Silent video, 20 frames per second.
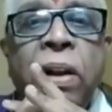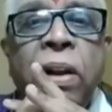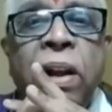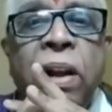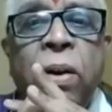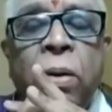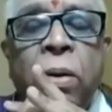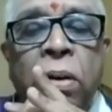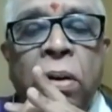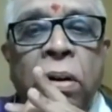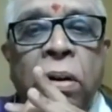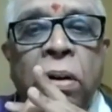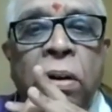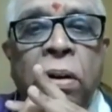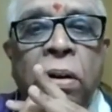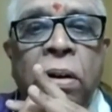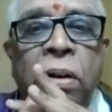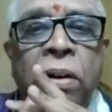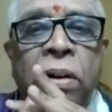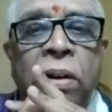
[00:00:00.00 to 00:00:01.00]
Now,
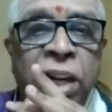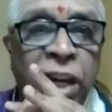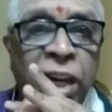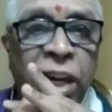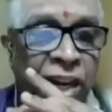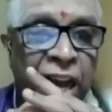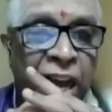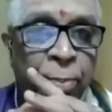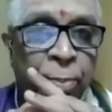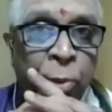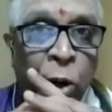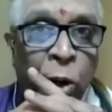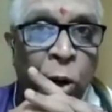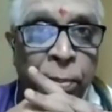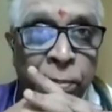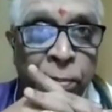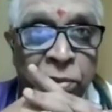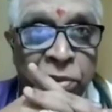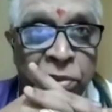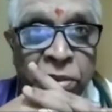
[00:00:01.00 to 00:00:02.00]
did it have
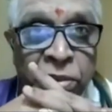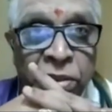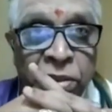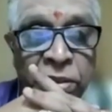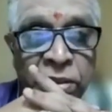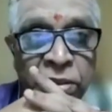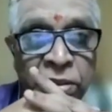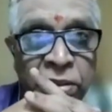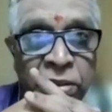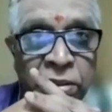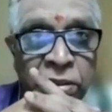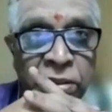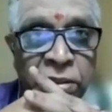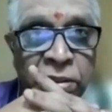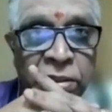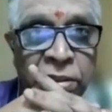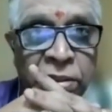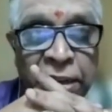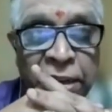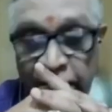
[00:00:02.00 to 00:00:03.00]
problems?
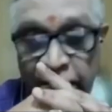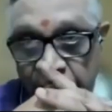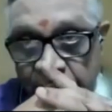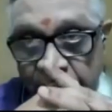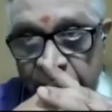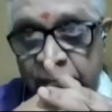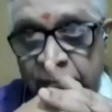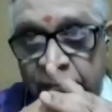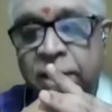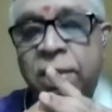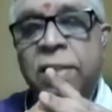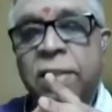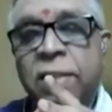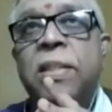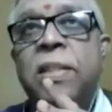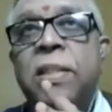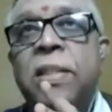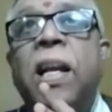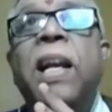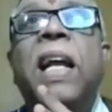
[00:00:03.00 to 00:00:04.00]
Yes,
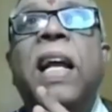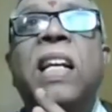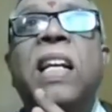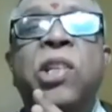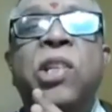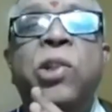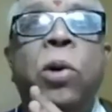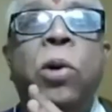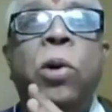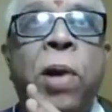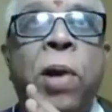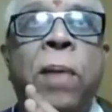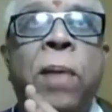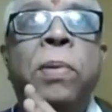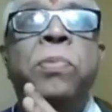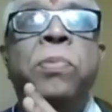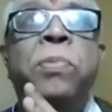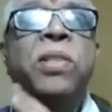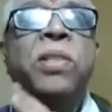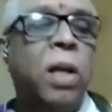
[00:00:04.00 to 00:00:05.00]
it has its own
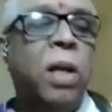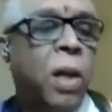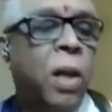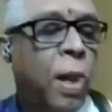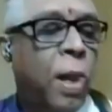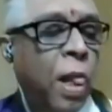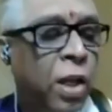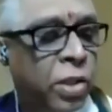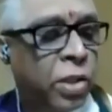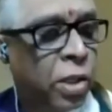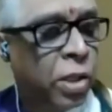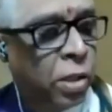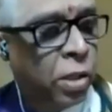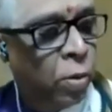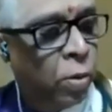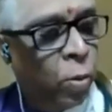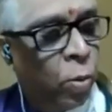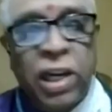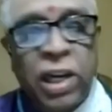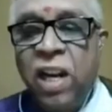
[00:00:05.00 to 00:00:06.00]
problems.
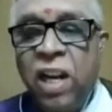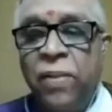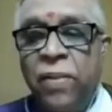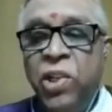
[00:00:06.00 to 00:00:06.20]
So what kind